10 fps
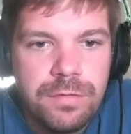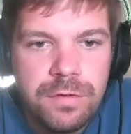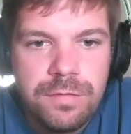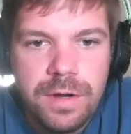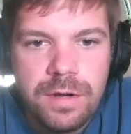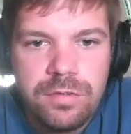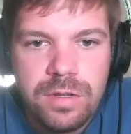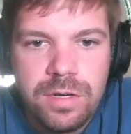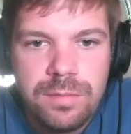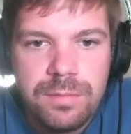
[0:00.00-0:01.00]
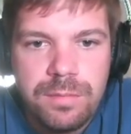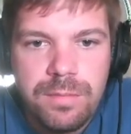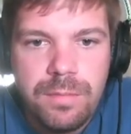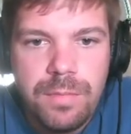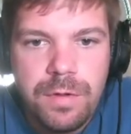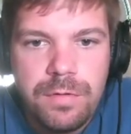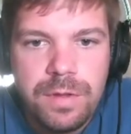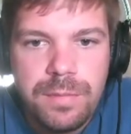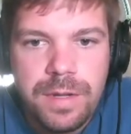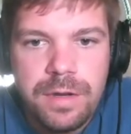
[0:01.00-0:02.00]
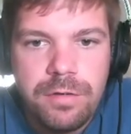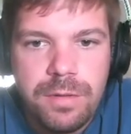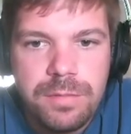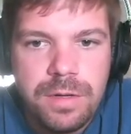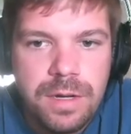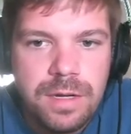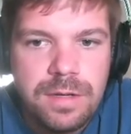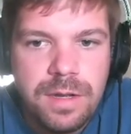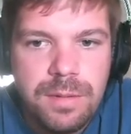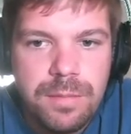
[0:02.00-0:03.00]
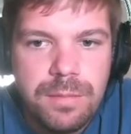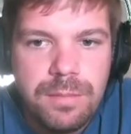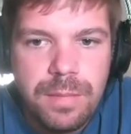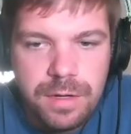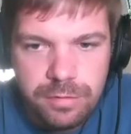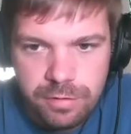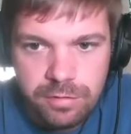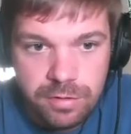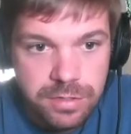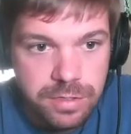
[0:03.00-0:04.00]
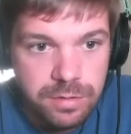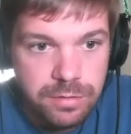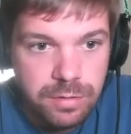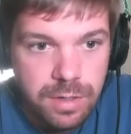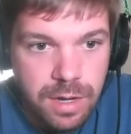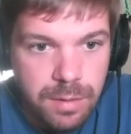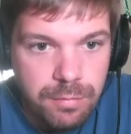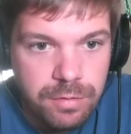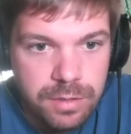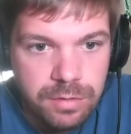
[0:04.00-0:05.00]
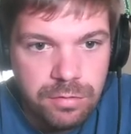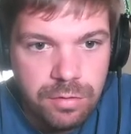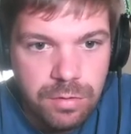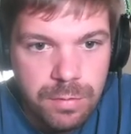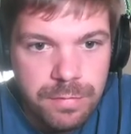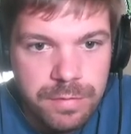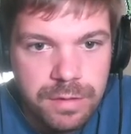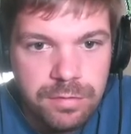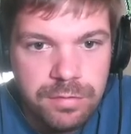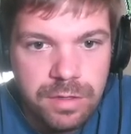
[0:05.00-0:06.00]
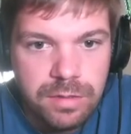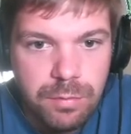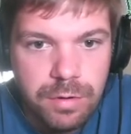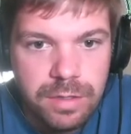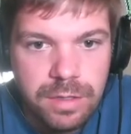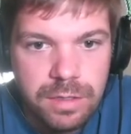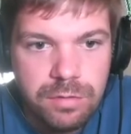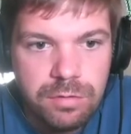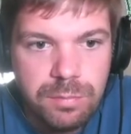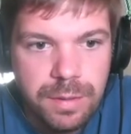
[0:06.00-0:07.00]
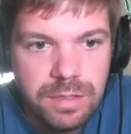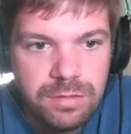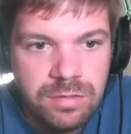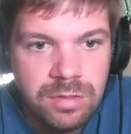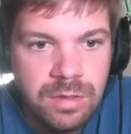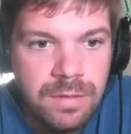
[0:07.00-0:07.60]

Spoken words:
The footfire setup move can be interrupted at any time by transitioning to a hop release or moving the left stick to break into space.